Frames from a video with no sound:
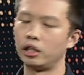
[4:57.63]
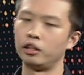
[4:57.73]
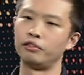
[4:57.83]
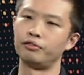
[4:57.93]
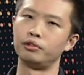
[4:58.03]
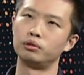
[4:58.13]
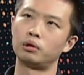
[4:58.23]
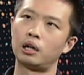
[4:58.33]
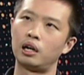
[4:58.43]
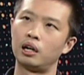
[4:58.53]
If
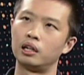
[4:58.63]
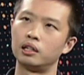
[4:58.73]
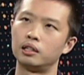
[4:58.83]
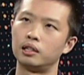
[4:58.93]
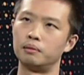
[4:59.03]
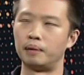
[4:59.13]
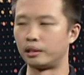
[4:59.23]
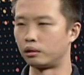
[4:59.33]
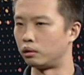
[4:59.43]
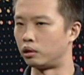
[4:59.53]
you are a
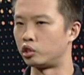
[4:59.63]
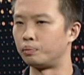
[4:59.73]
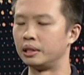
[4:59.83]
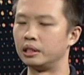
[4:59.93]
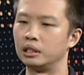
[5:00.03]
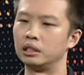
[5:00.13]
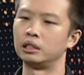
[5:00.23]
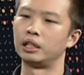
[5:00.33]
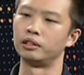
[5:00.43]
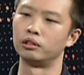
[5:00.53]
micro entrepreneur
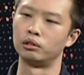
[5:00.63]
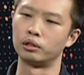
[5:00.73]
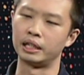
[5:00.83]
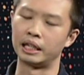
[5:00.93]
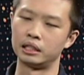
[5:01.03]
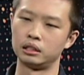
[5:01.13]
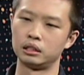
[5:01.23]
and you're looking at